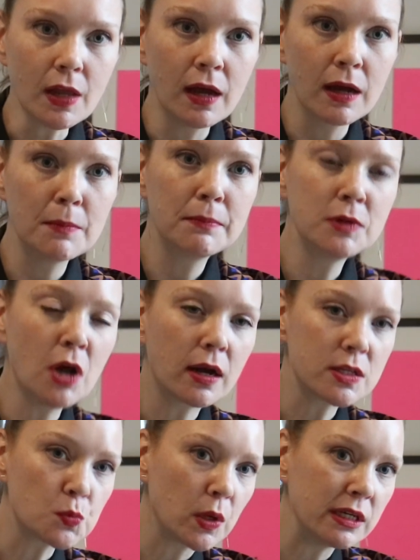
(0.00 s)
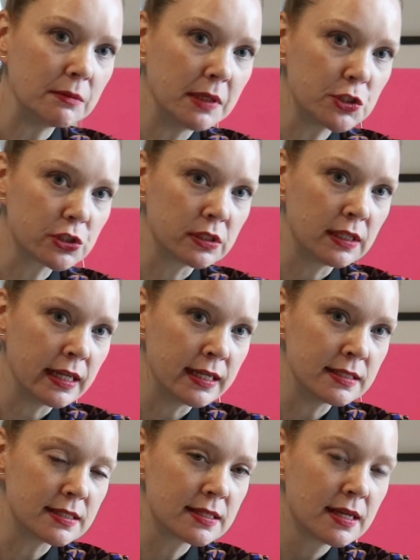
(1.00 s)
not as one-dimensional
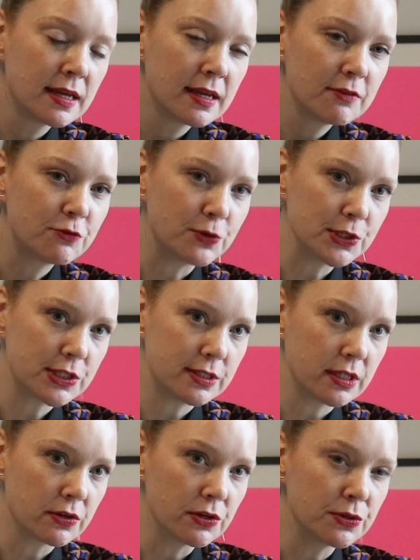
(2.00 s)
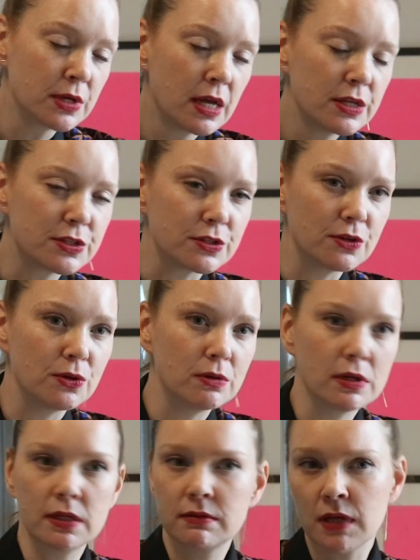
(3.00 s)
as Forastero.
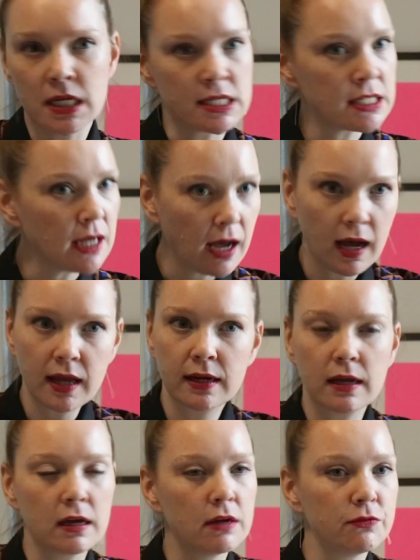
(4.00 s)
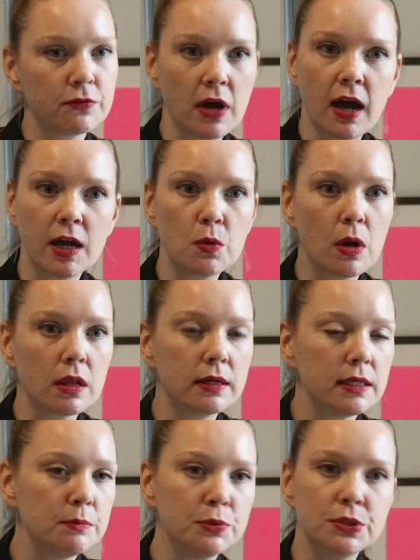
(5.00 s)
So a ton of
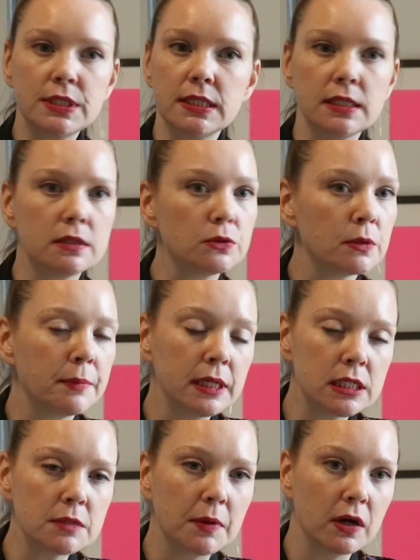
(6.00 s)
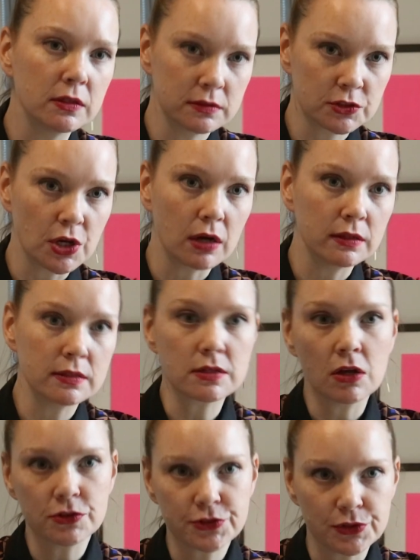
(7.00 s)
high-quality boutique or bean-to-bar chocolate
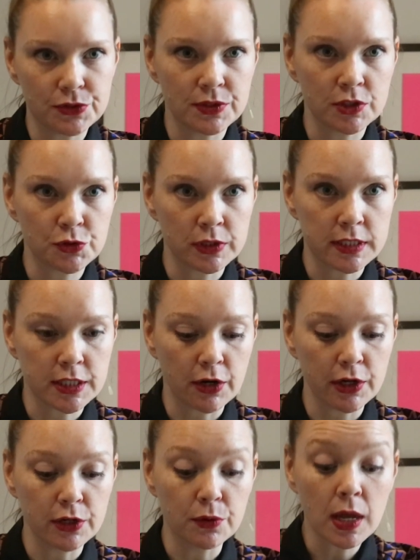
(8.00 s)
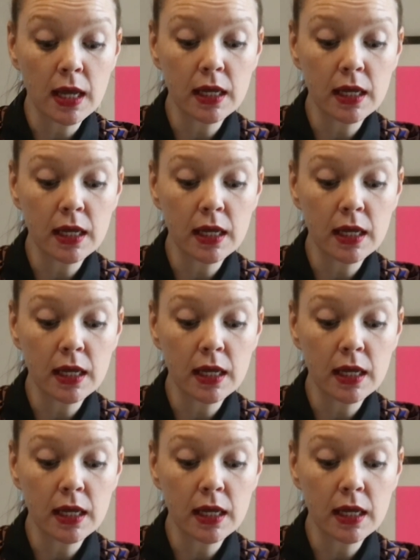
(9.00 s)
is also using Trinitario.